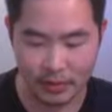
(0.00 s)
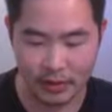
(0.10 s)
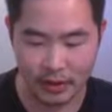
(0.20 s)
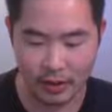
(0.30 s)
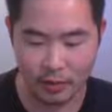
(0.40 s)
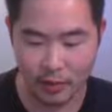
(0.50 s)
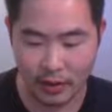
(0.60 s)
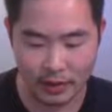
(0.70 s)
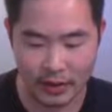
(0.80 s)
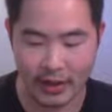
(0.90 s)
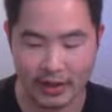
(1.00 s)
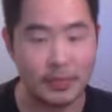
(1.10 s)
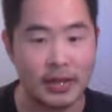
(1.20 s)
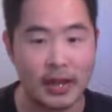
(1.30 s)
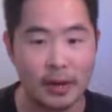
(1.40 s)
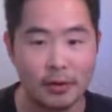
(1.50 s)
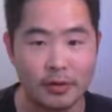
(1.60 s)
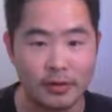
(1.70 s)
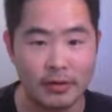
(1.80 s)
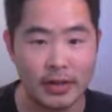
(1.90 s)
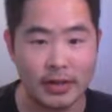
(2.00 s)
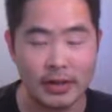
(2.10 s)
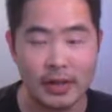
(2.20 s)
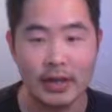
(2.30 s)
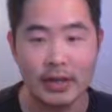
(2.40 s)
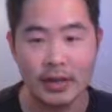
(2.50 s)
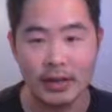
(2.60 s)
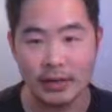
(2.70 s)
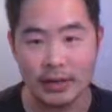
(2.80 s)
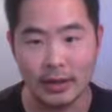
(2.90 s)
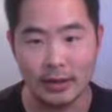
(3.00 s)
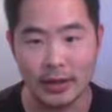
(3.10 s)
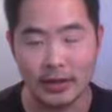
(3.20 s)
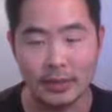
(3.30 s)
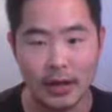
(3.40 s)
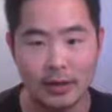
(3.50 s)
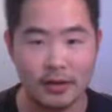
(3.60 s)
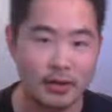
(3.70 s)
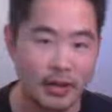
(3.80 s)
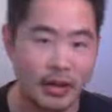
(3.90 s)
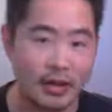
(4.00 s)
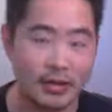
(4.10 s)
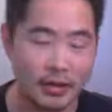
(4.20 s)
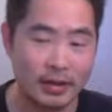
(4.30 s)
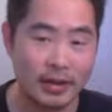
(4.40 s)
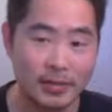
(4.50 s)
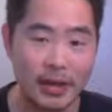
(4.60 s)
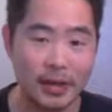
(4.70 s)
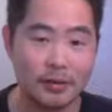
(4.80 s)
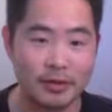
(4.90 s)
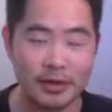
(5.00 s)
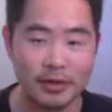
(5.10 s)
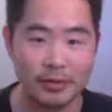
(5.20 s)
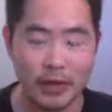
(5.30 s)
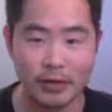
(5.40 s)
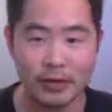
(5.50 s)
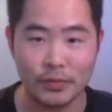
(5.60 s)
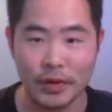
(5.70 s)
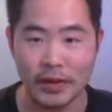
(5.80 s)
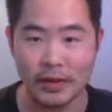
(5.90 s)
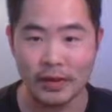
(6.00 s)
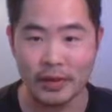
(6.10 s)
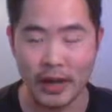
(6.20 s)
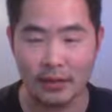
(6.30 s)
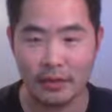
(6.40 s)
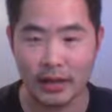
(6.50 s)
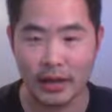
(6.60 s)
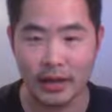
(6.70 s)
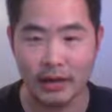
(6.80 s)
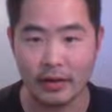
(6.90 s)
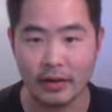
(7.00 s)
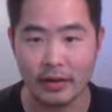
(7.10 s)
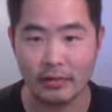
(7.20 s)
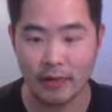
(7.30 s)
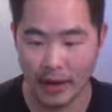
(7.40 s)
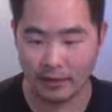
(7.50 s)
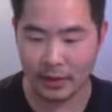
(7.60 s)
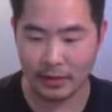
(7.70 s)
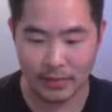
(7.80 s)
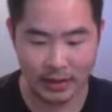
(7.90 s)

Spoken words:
of the one of the SB characters, because SB characters are the rarest one. You can't really craft them